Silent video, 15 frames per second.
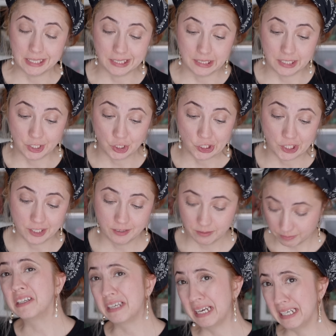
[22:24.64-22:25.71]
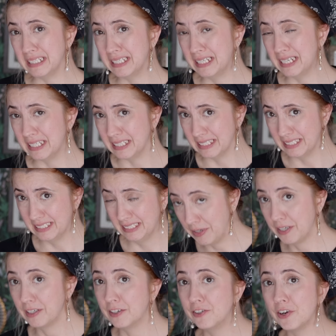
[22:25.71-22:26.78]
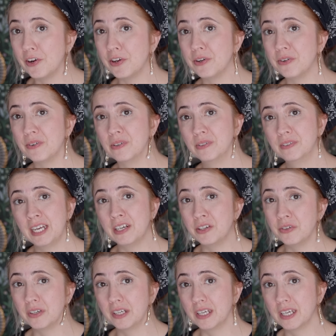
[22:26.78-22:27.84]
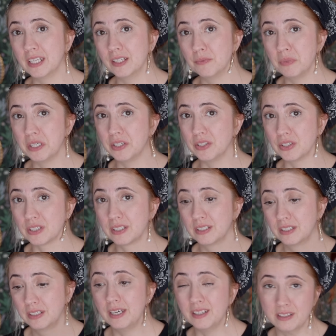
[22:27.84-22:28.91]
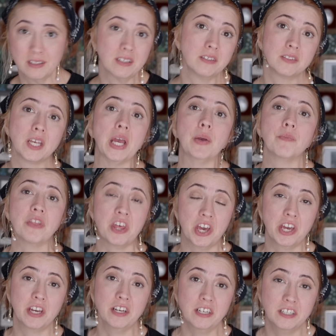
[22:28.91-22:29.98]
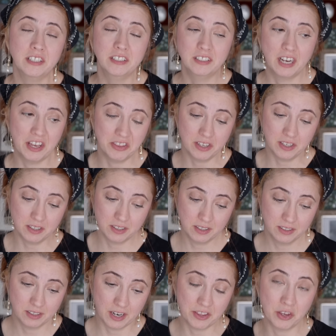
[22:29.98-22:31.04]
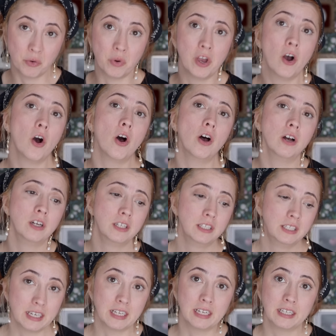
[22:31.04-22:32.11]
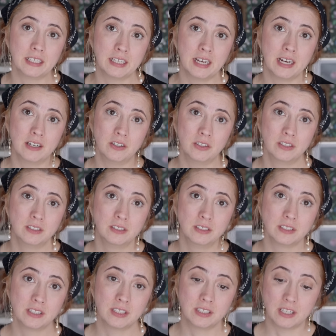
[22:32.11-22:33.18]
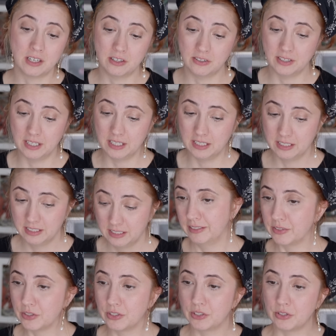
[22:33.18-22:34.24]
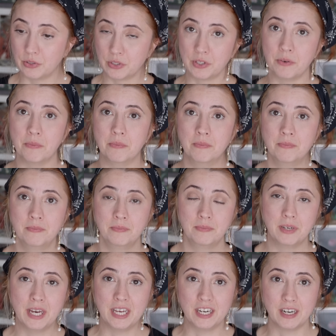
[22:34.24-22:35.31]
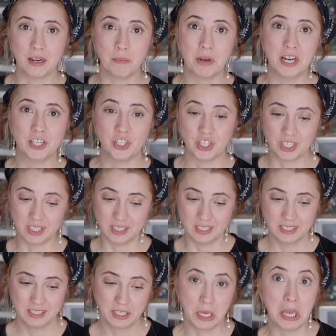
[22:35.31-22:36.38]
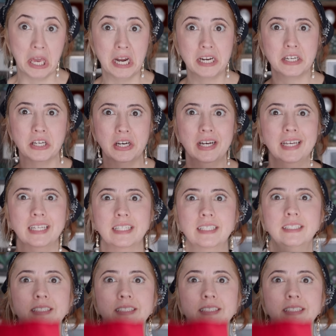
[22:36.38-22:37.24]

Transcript: line this shit and get it done. I'm not gonna show you how to do it again because it's the same thing. I think we all get it now. So let's do some editing magic and get it done.